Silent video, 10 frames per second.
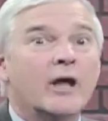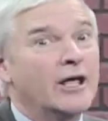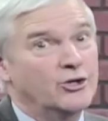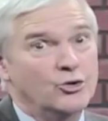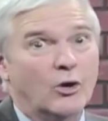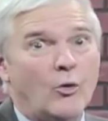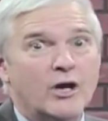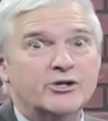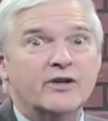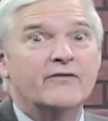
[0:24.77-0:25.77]
and you are
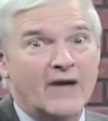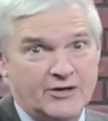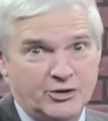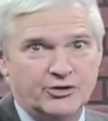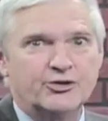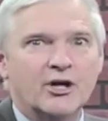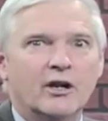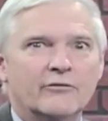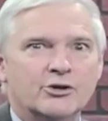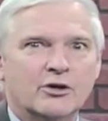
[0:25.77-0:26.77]
watching Facets
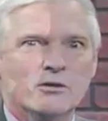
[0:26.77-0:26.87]
Television.